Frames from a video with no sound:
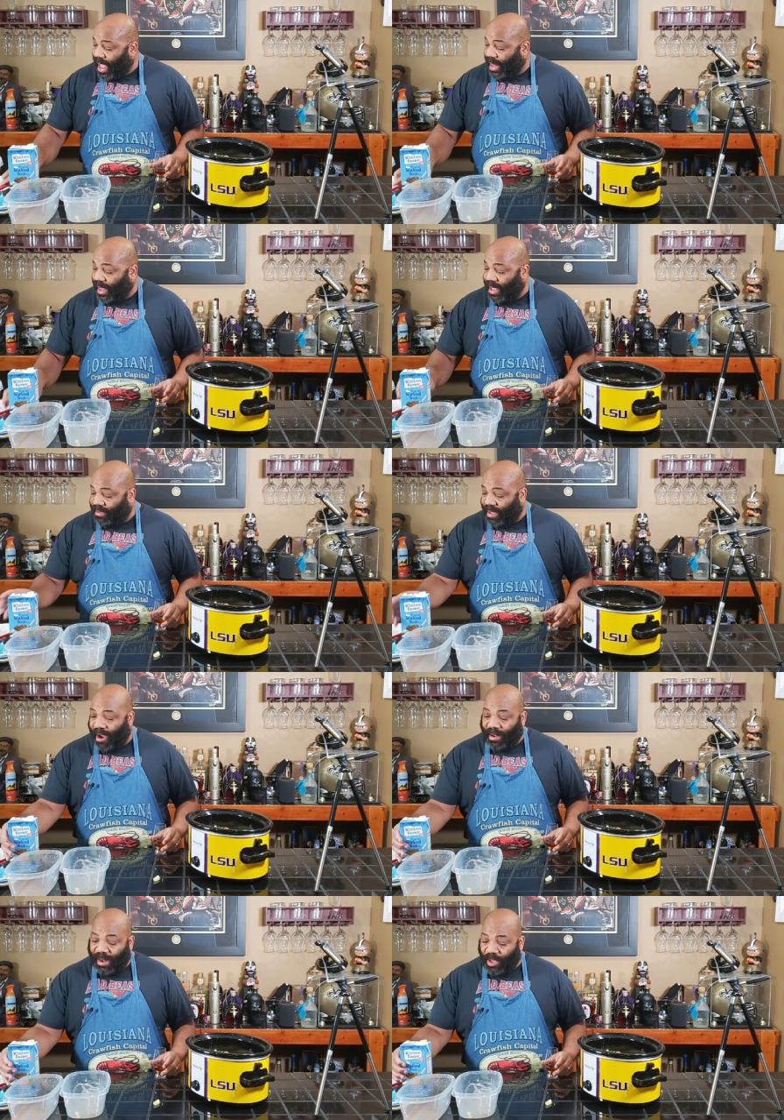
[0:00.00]
not least,
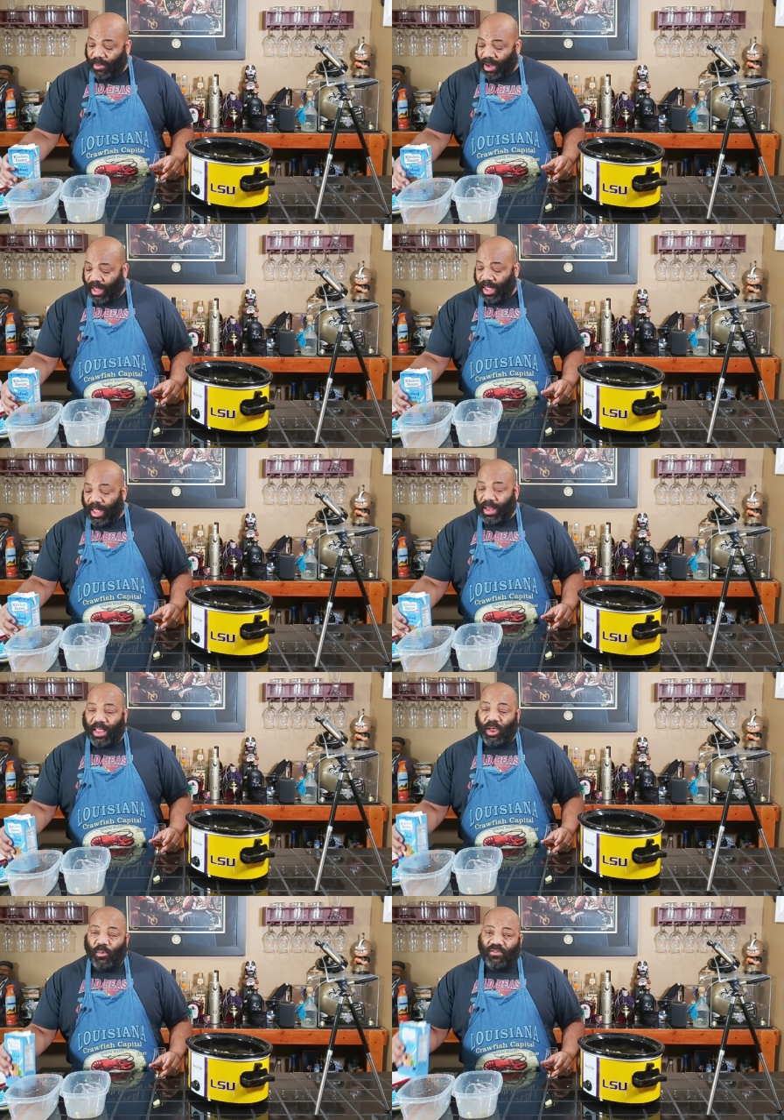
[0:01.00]
our liquid.
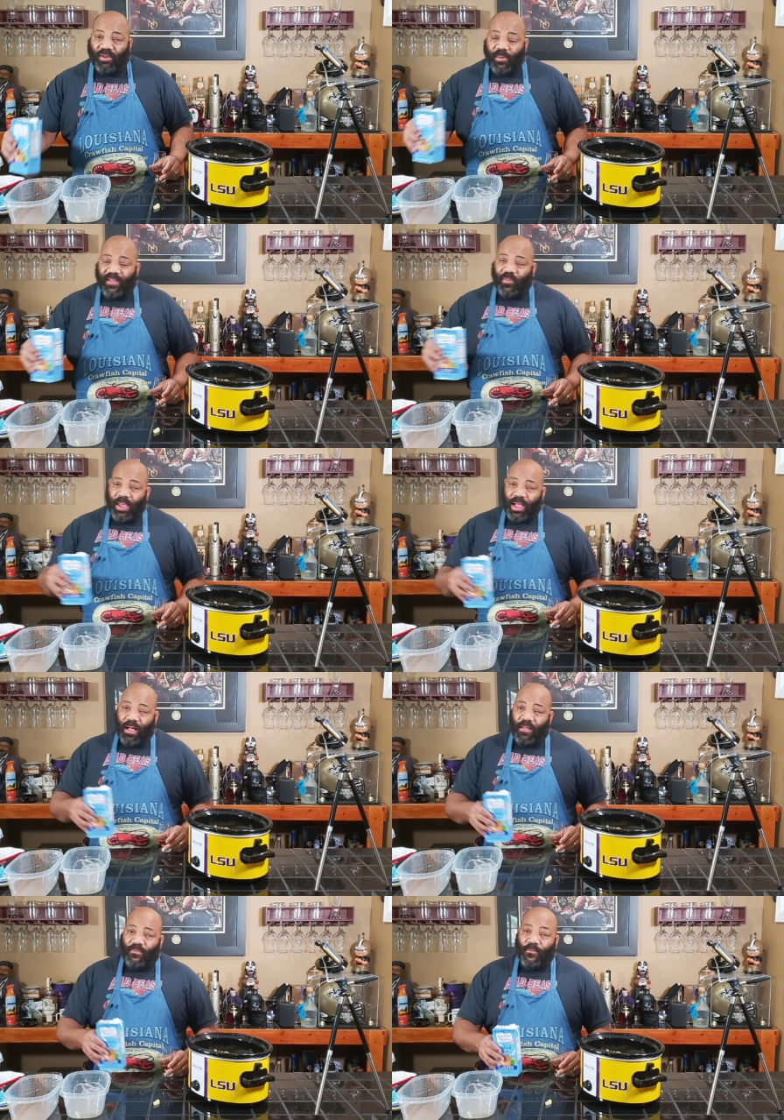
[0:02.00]
Now, the original recipe
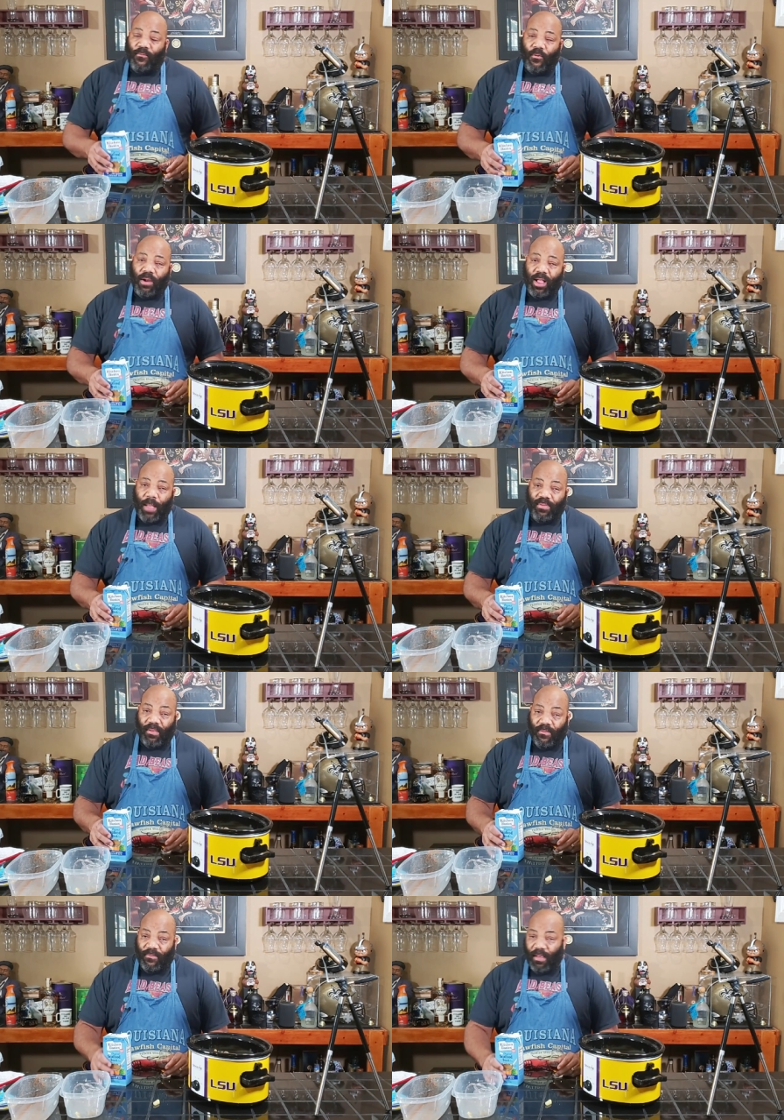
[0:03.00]
called for four
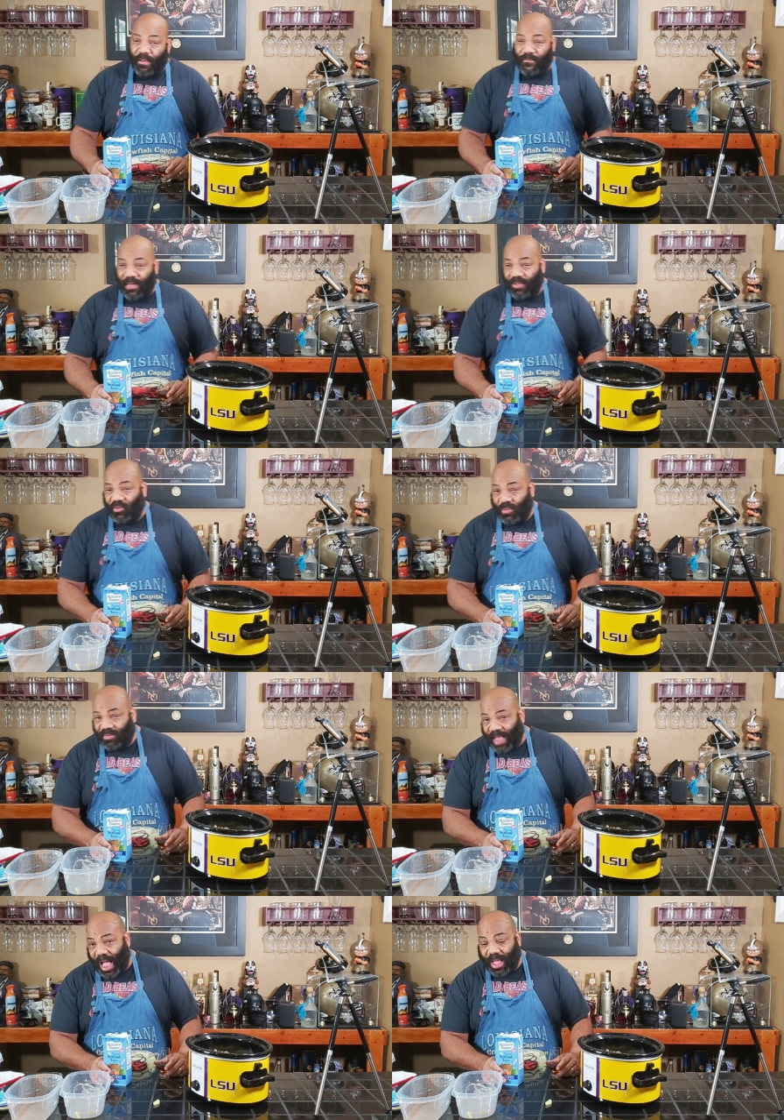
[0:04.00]
cups of uh,
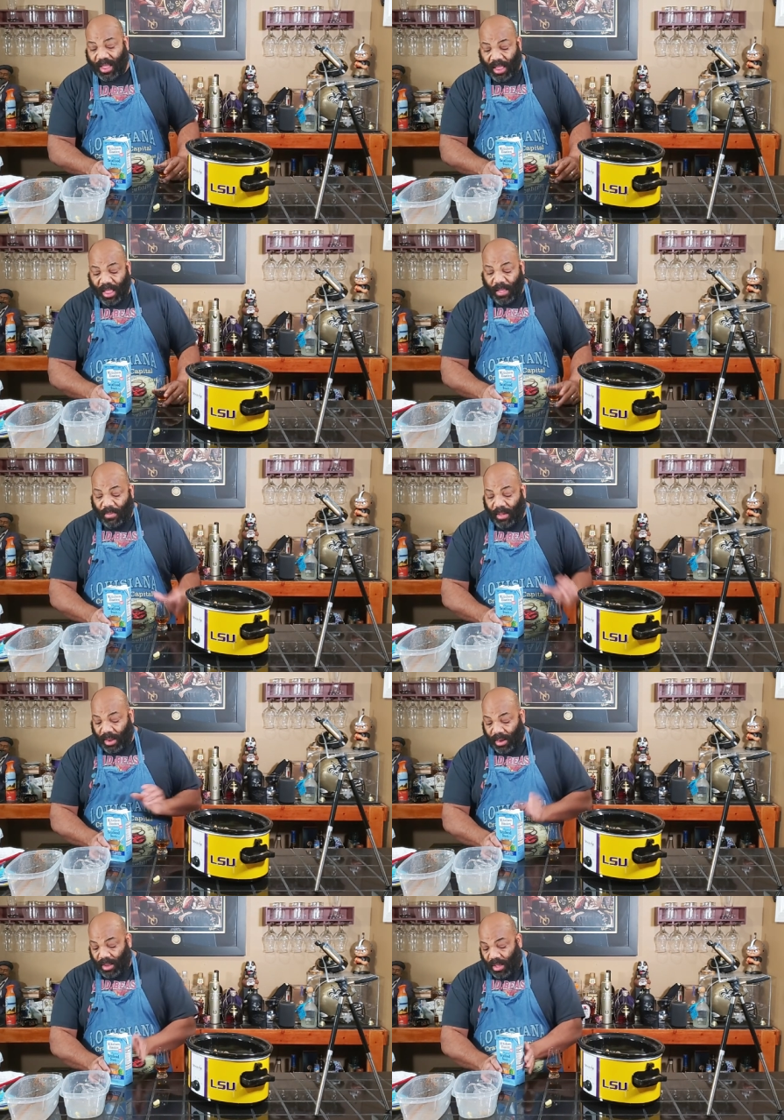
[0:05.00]
vegetable stock,
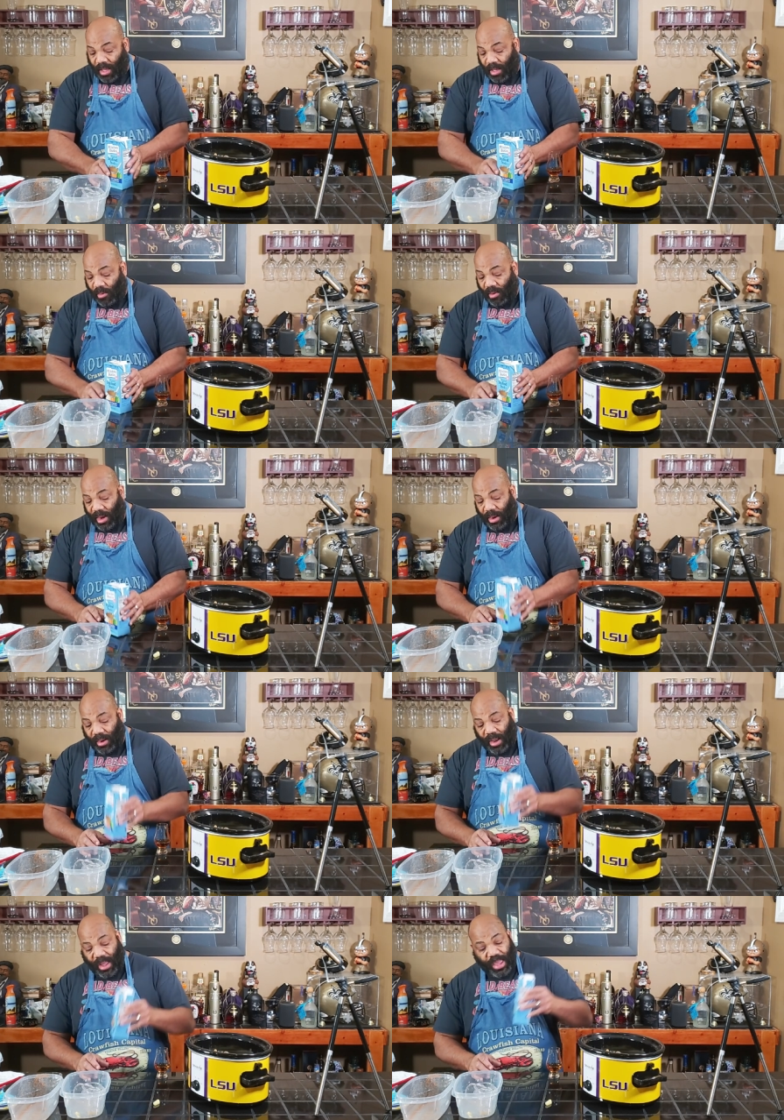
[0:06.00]
but uh, we're
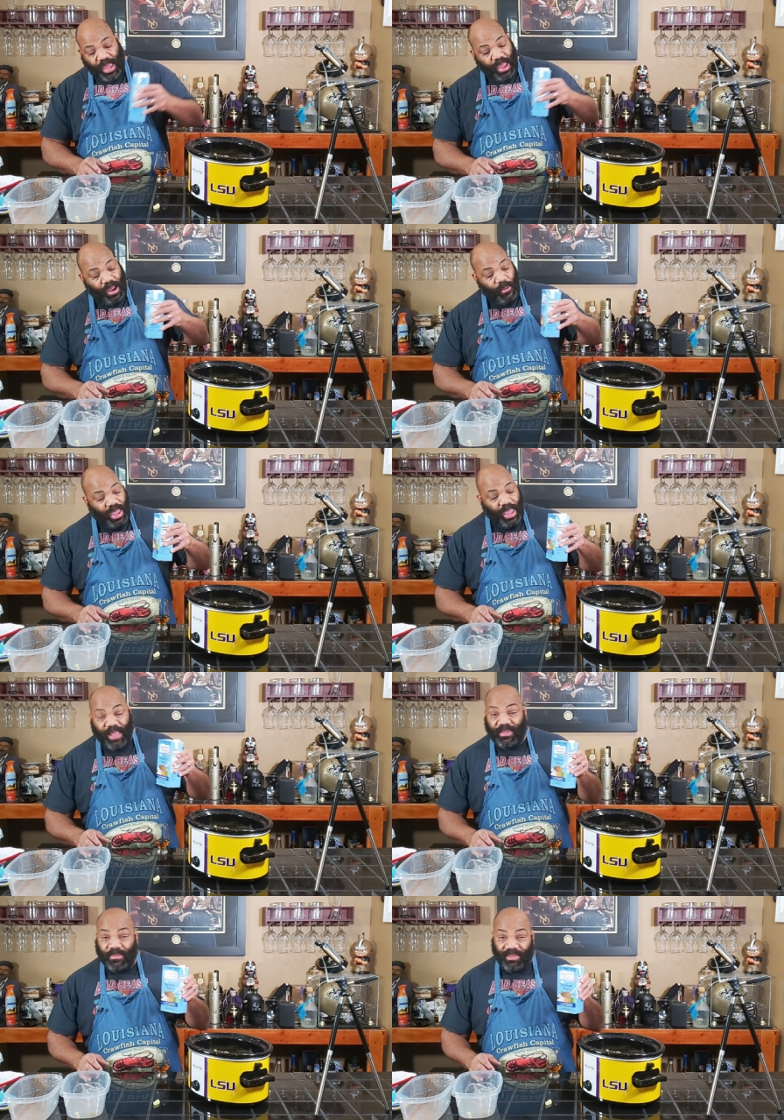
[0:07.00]
lucky here we can
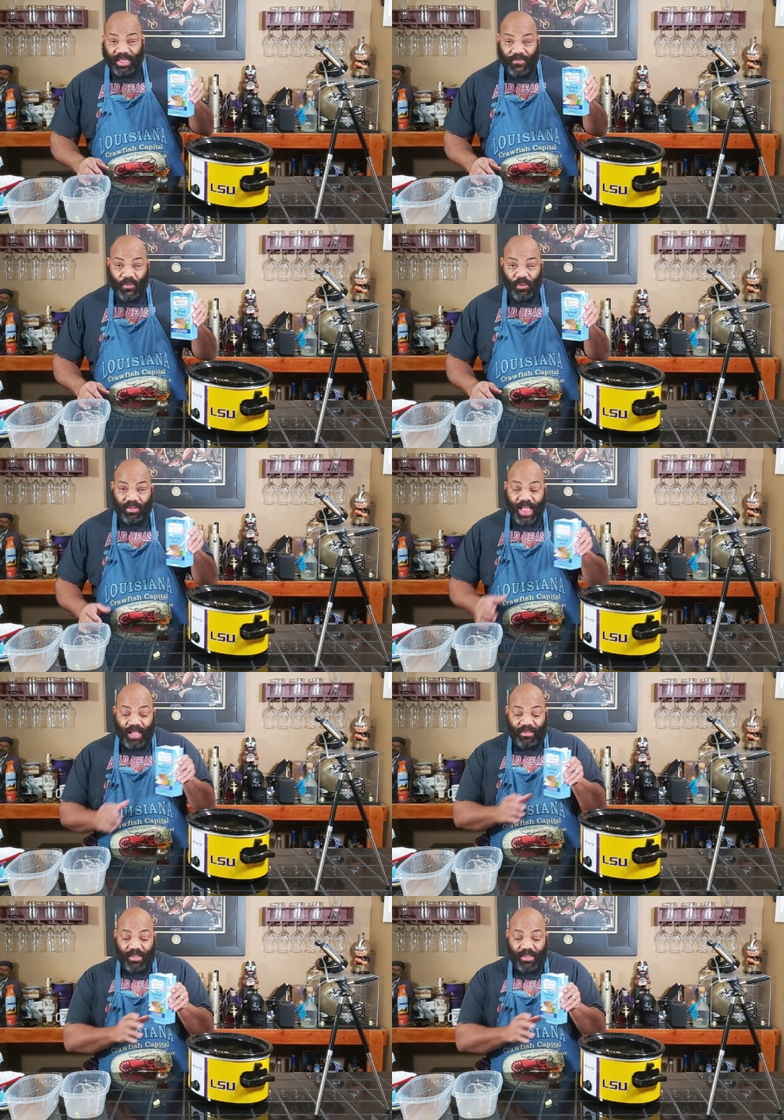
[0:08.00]
get some seafood stock.